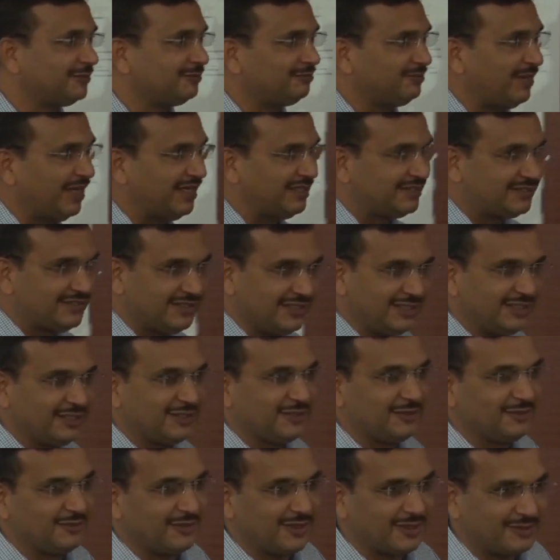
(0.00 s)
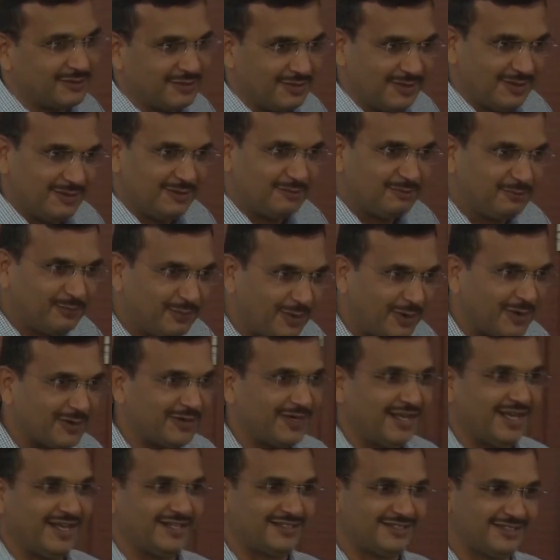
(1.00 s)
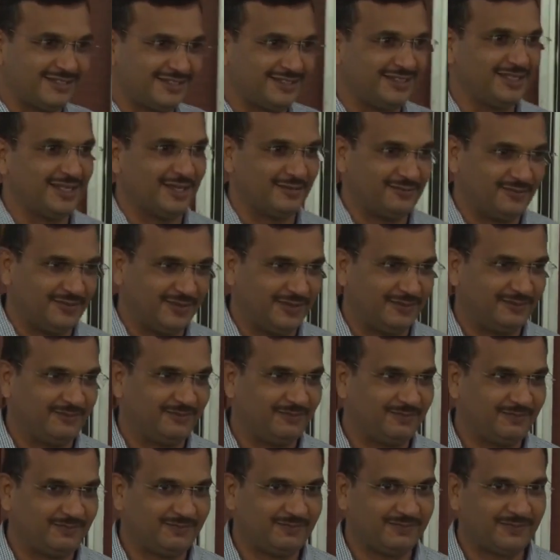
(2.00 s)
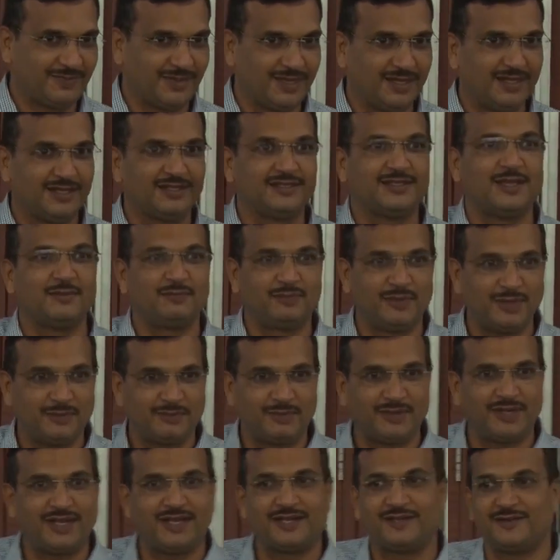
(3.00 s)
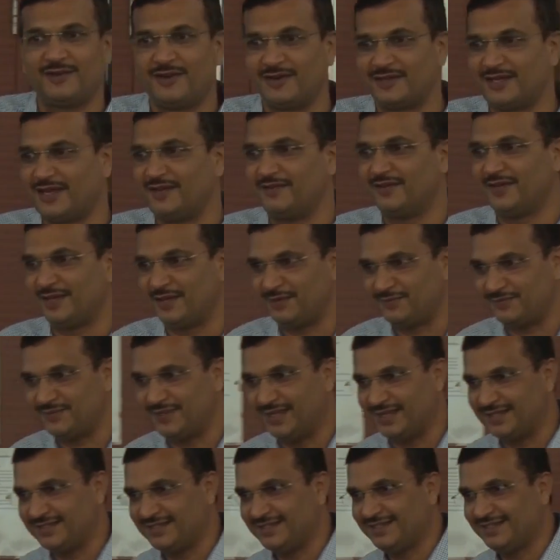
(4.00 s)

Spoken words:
by seeing your board as a CFP. The people are not aware of that.